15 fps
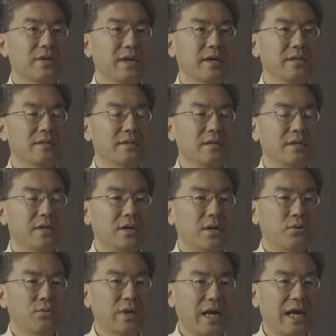then
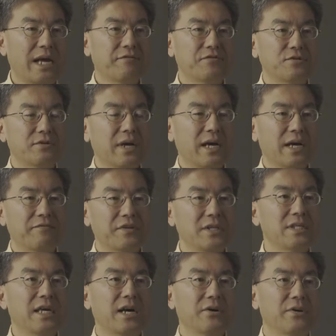we have to have
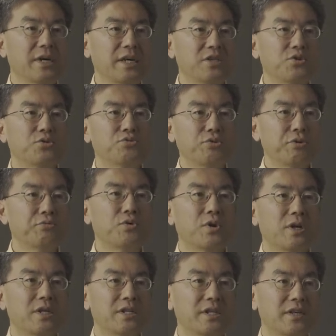a ELA to
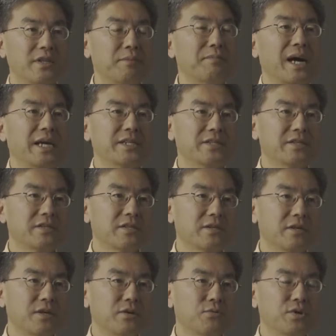reward the miners,
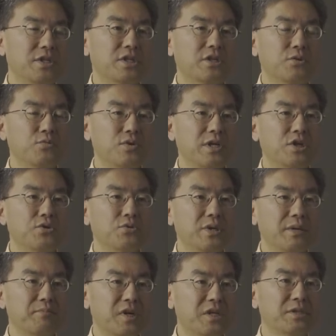which we are
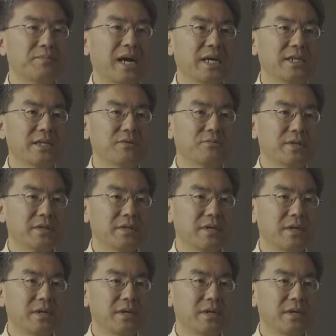doing merge mining with